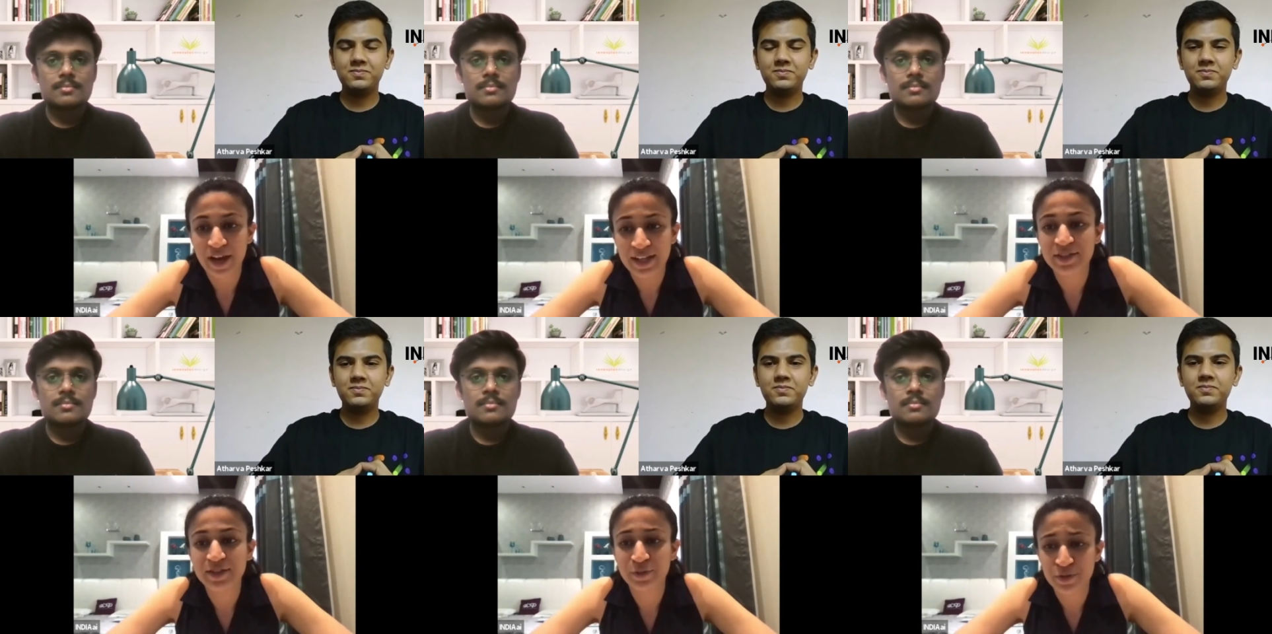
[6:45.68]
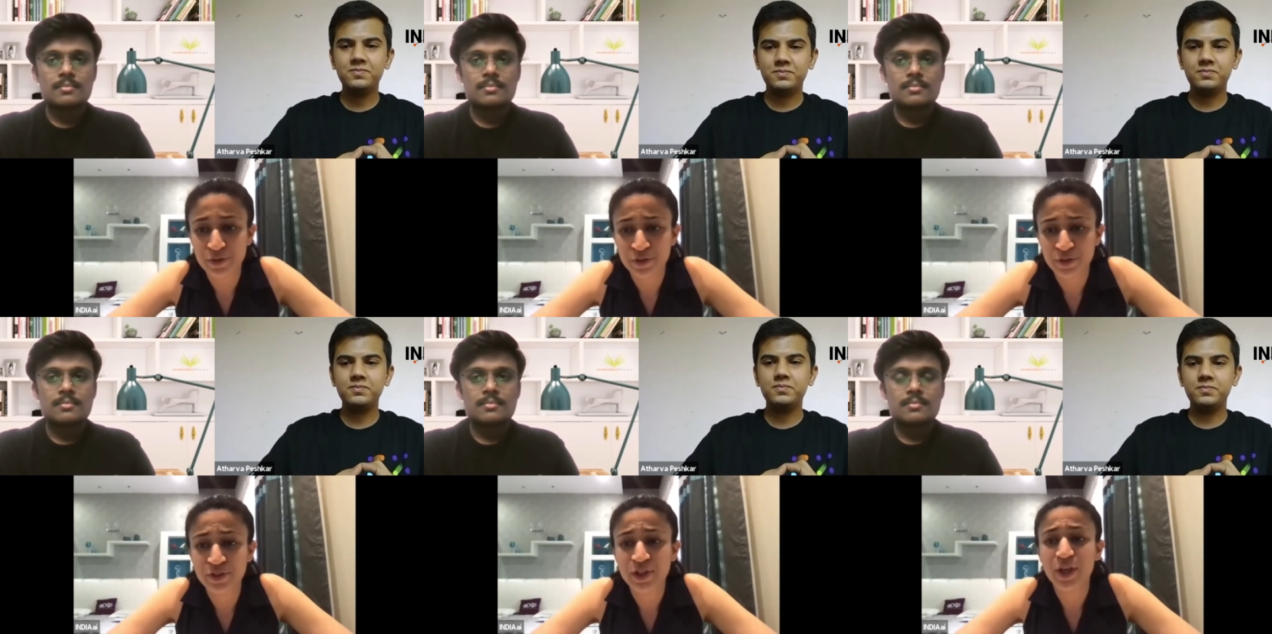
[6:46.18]

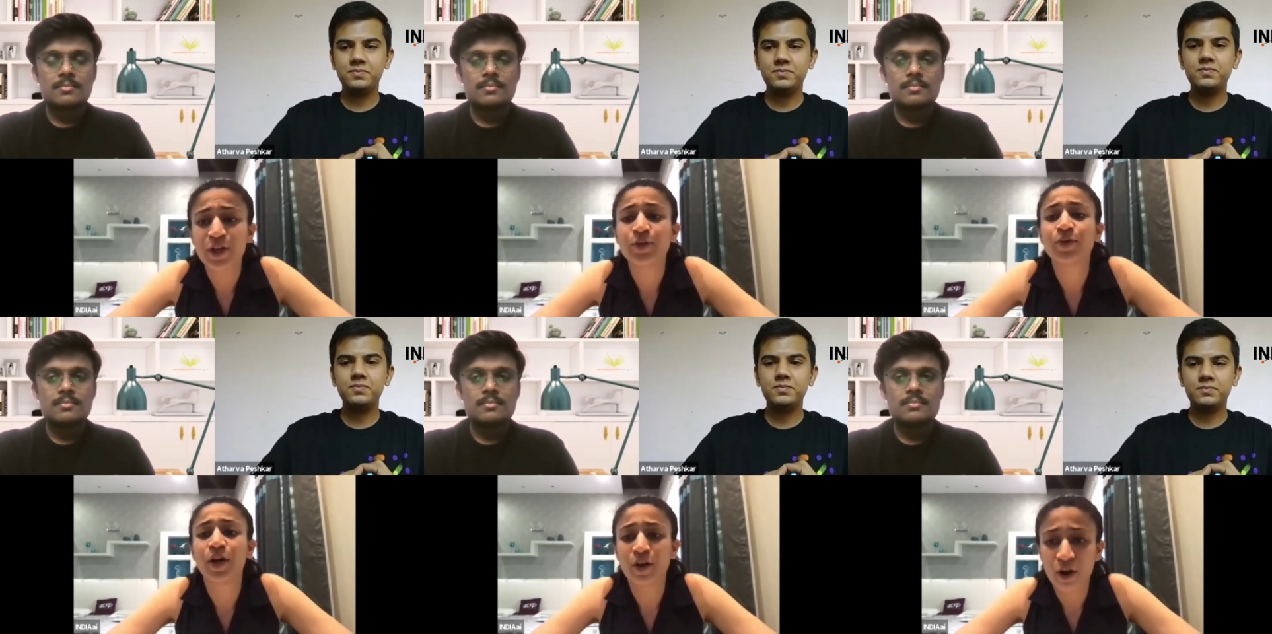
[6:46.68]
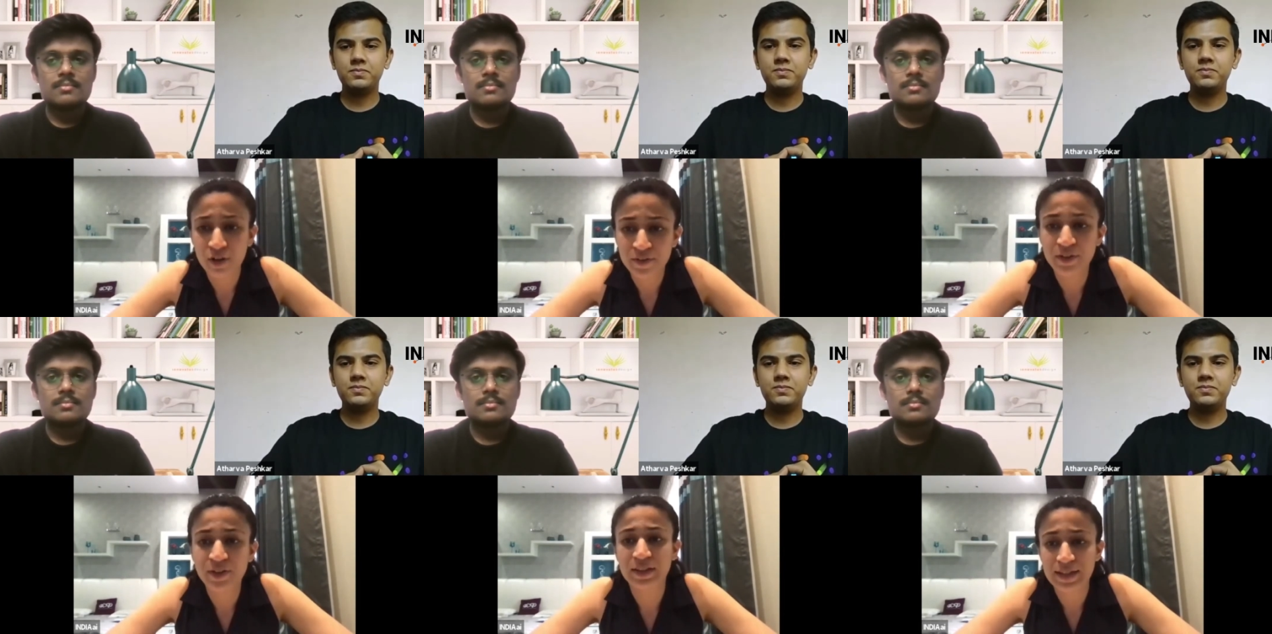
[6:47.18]
Speaker 1: solutions to a lot of the
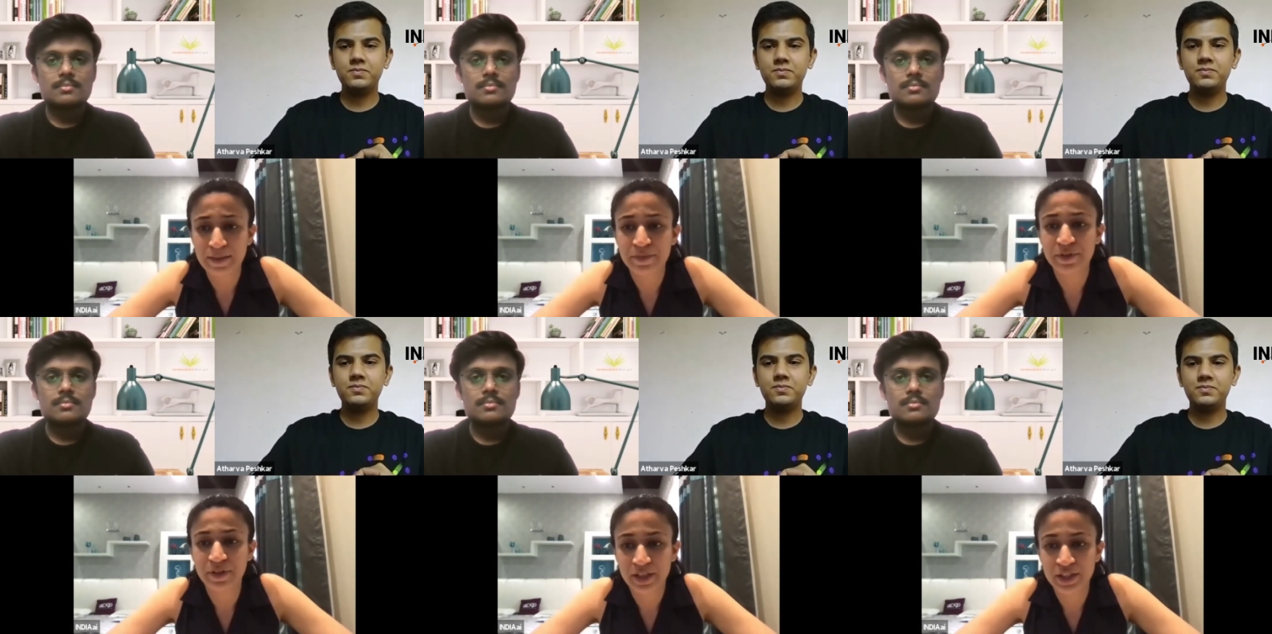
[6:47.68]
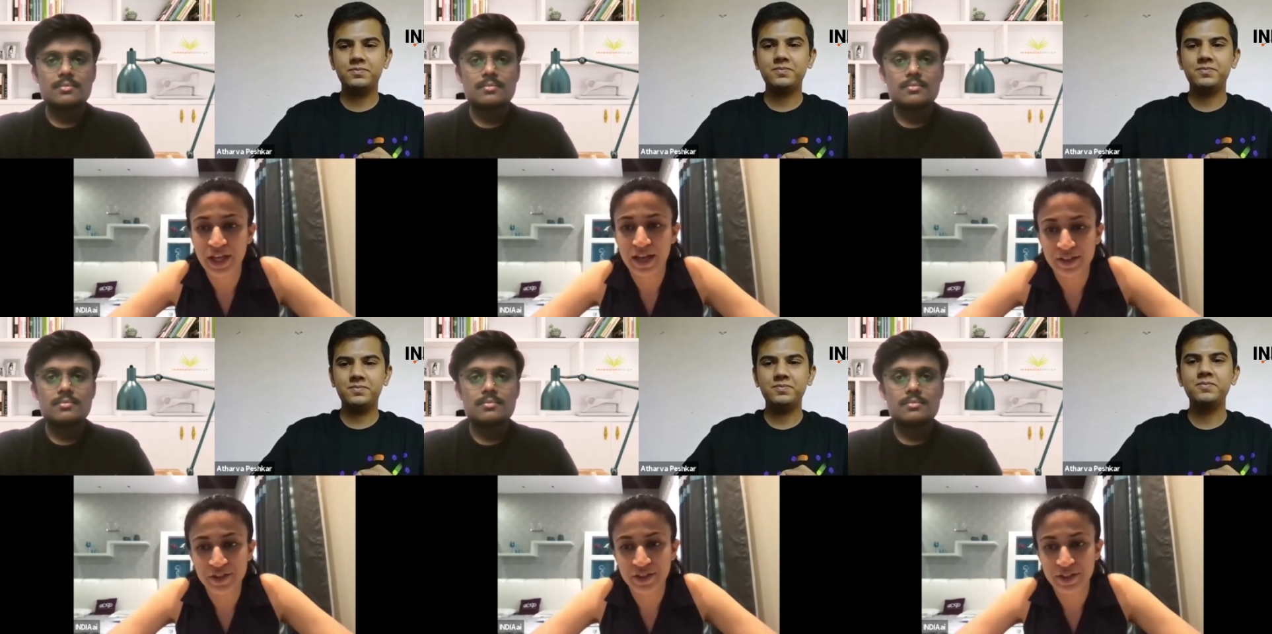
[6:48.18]
contemporary
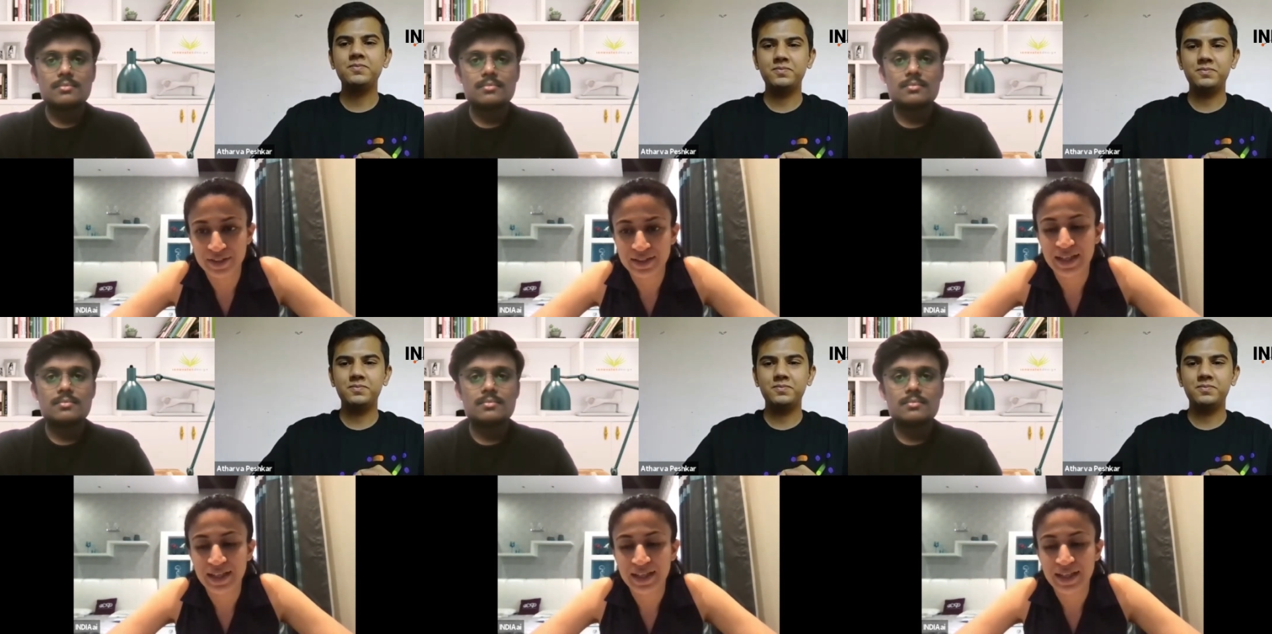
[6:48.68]
challenges.